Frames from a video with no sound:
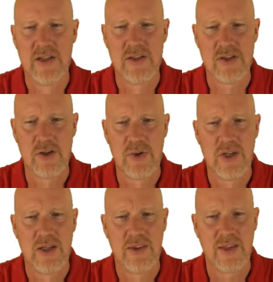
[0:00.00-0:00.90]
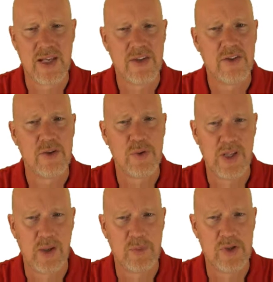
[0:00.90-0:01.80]
So the guys that are doing
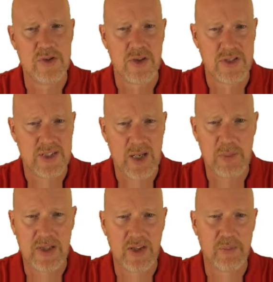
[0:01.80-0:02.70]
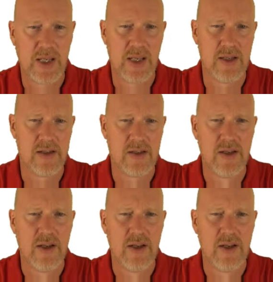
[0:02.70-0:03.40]
the uploads are typing this by hand.